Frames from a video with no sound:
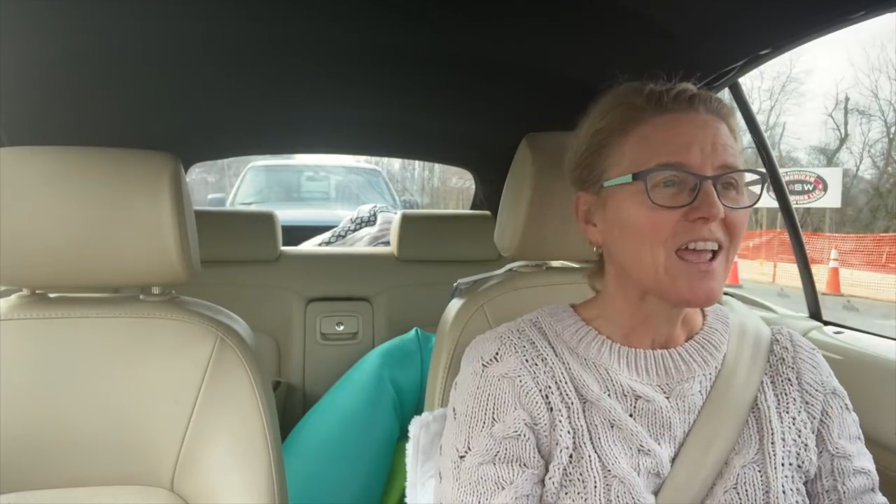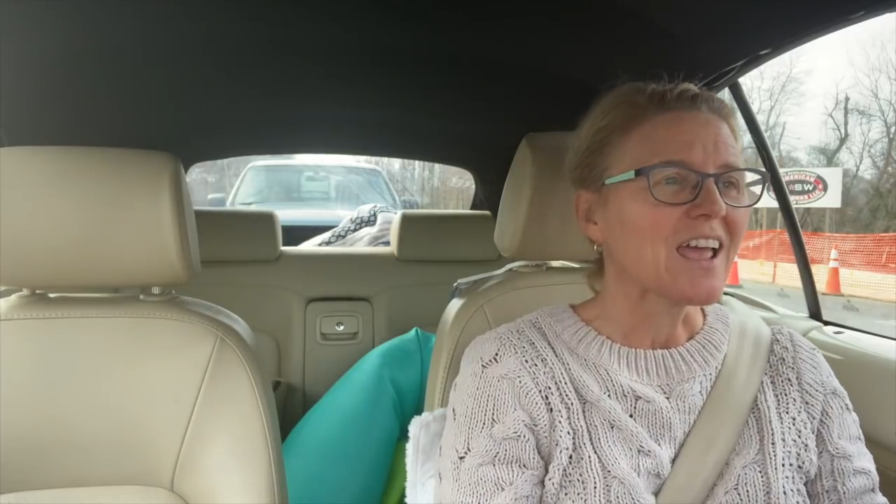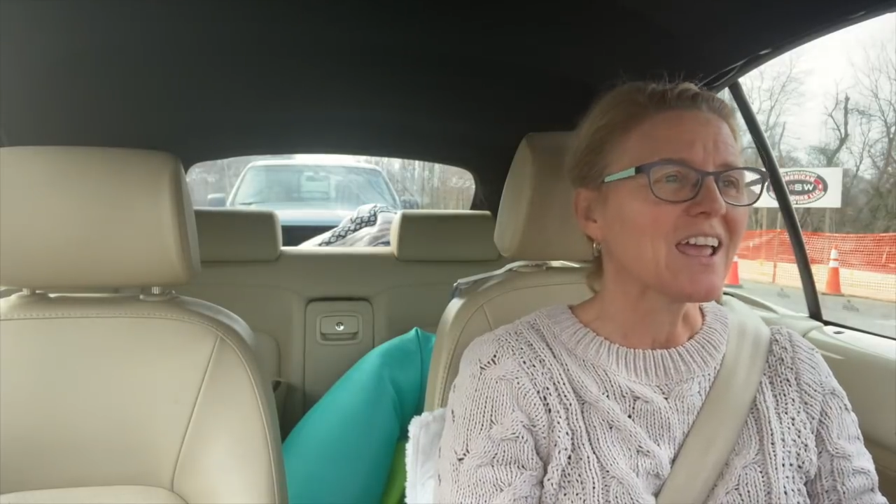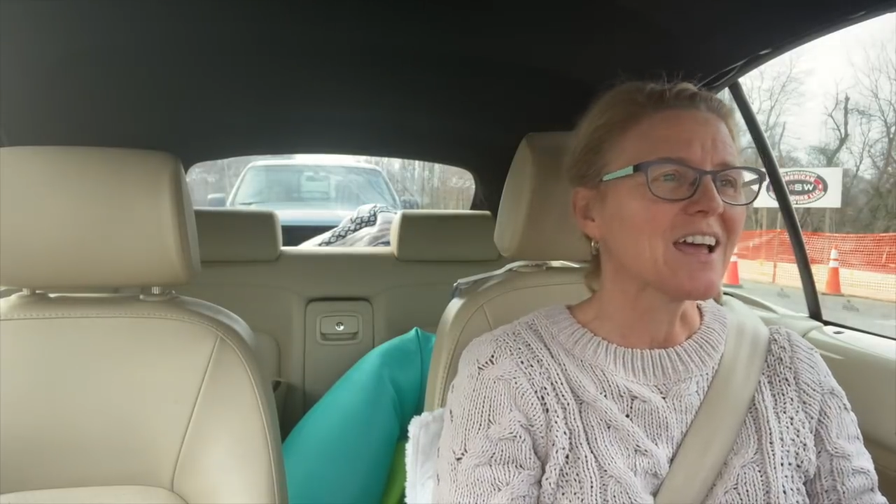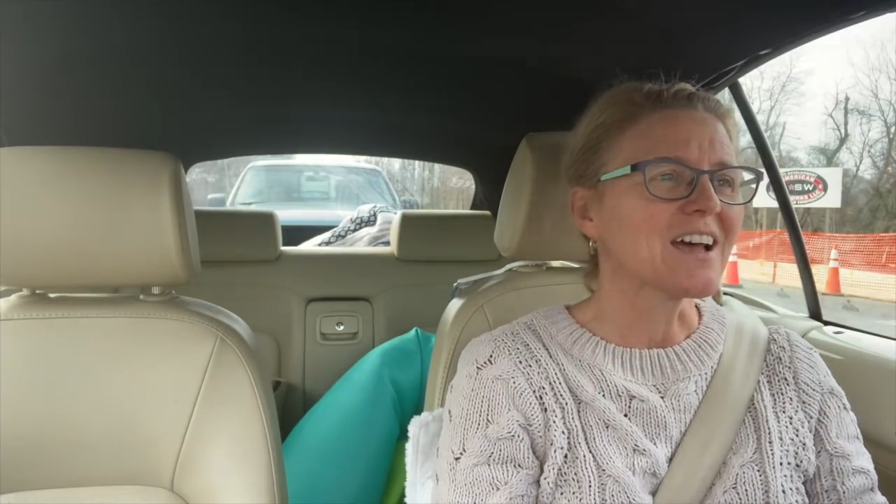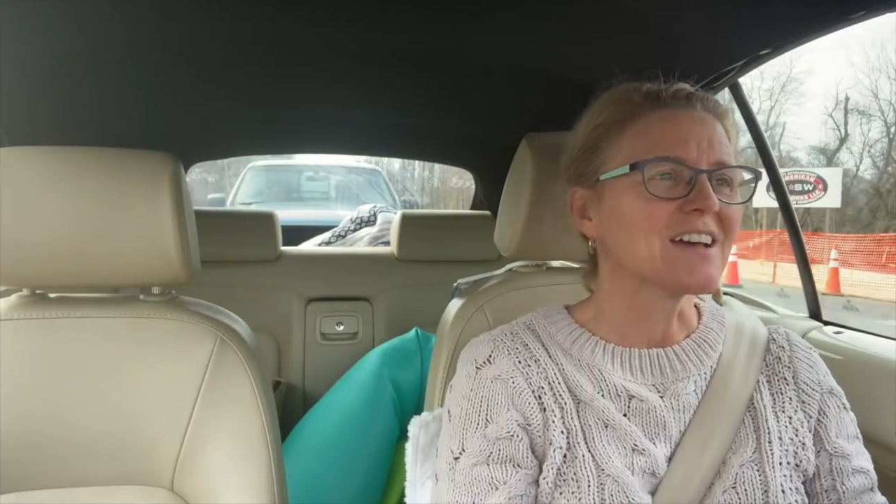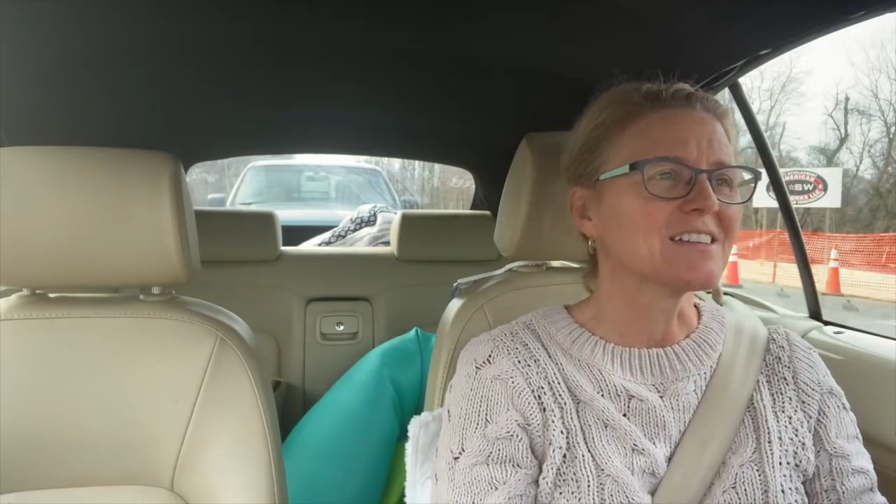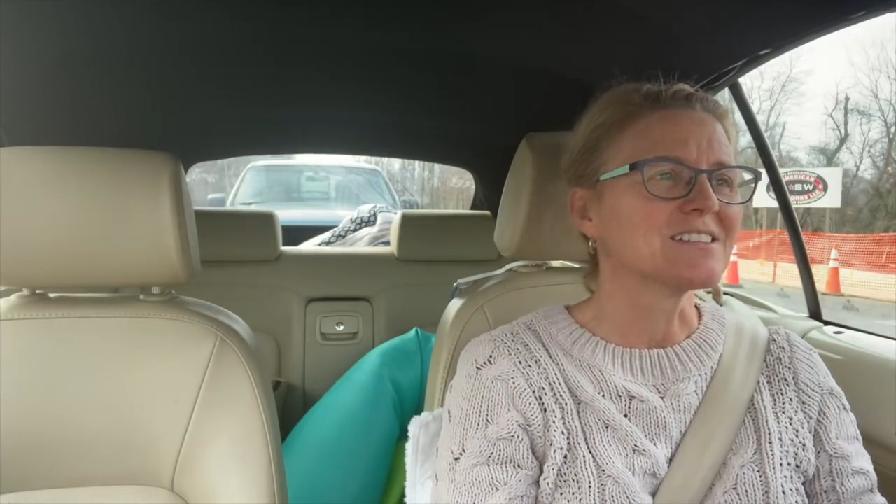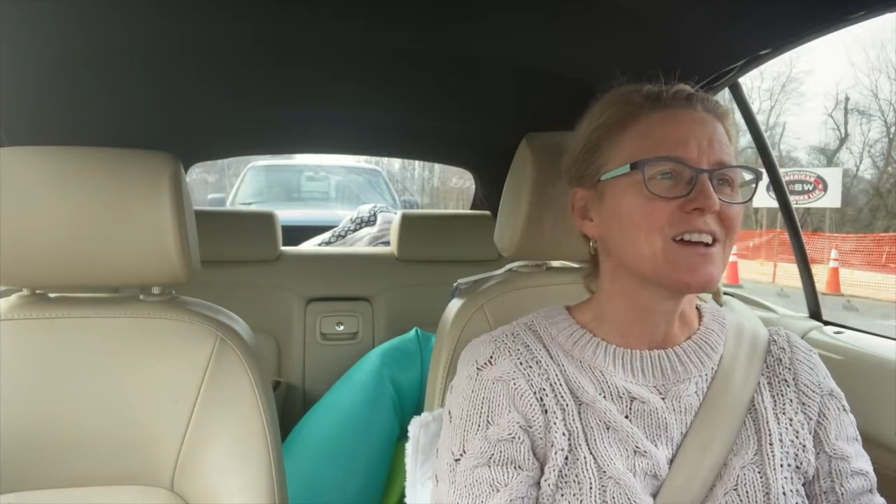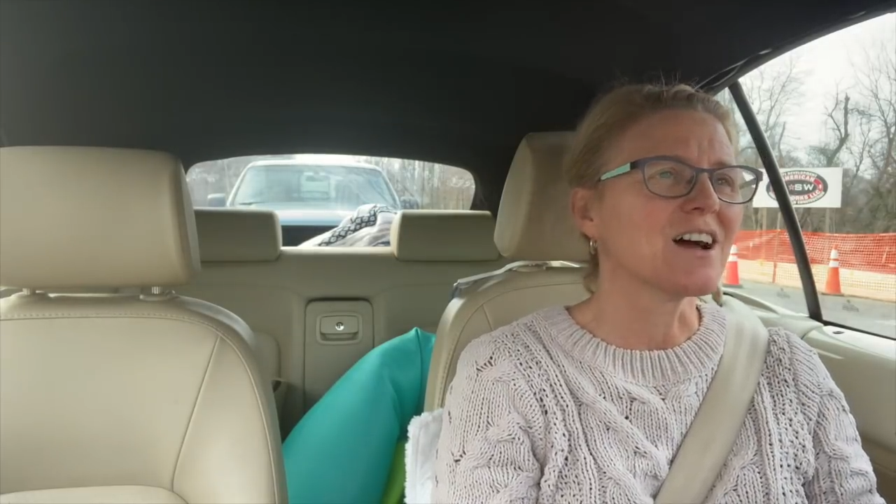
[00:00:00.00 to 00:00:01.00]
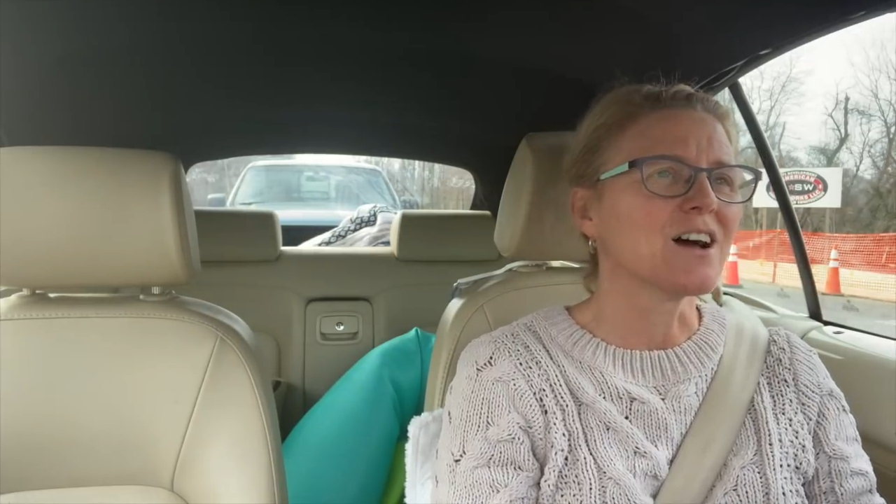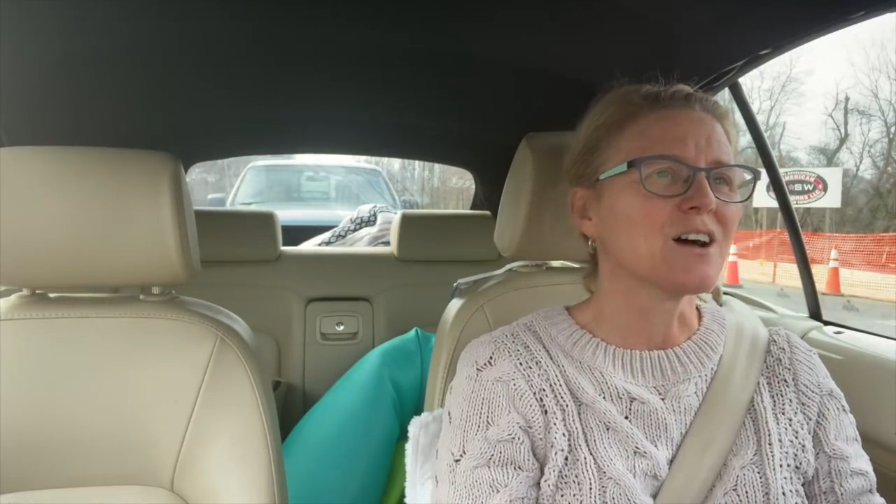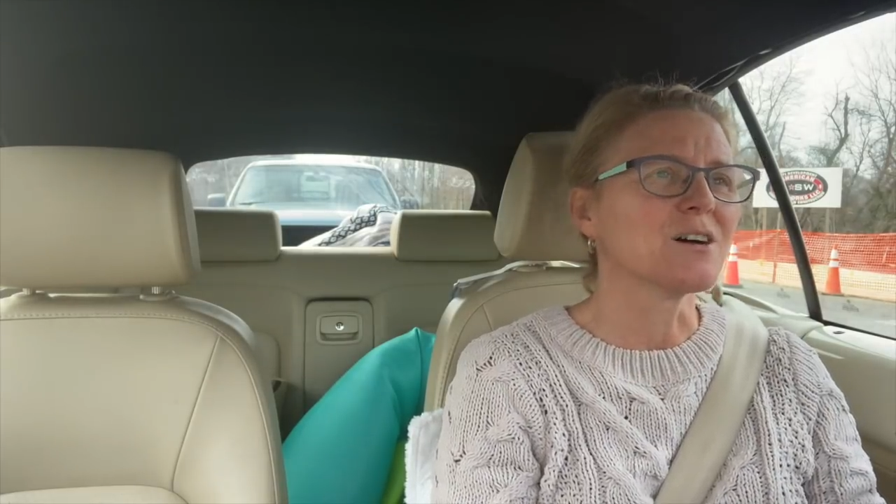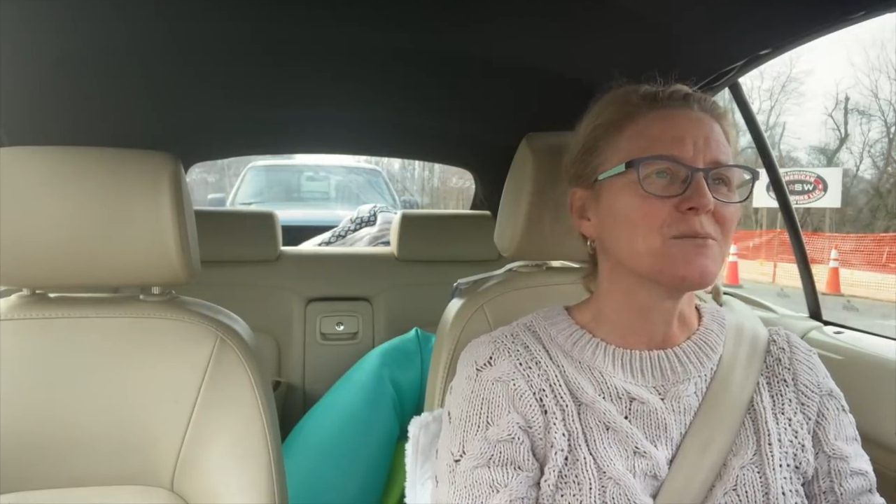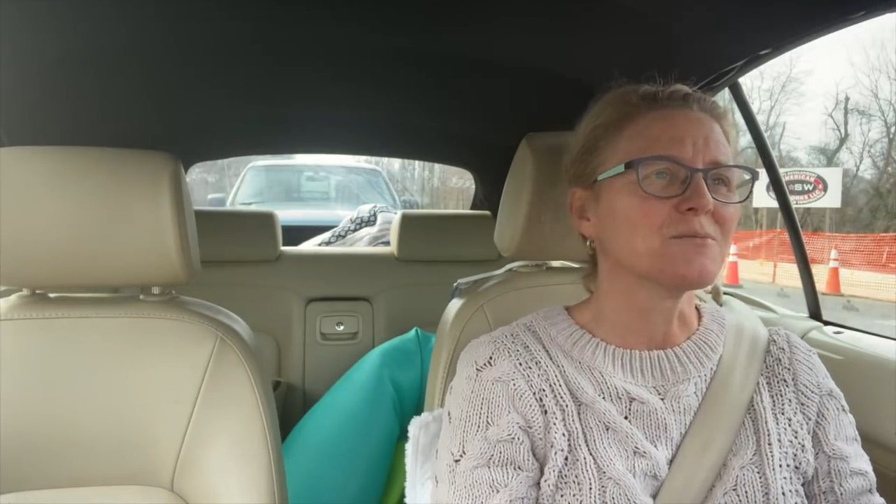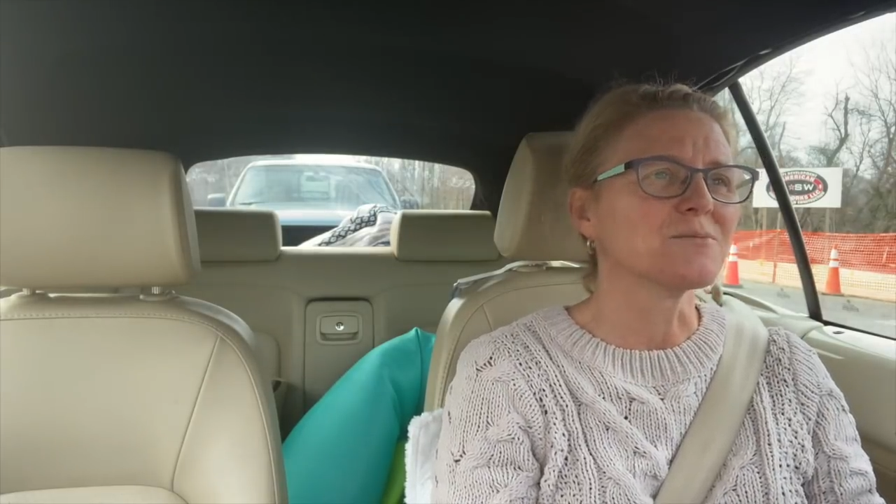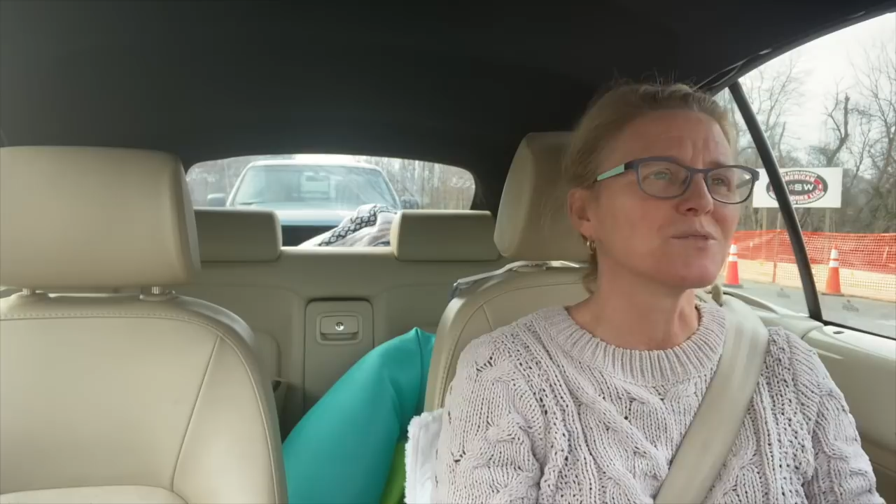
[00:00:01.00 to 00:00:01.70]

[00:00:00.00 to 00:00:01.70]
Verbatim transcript: And um,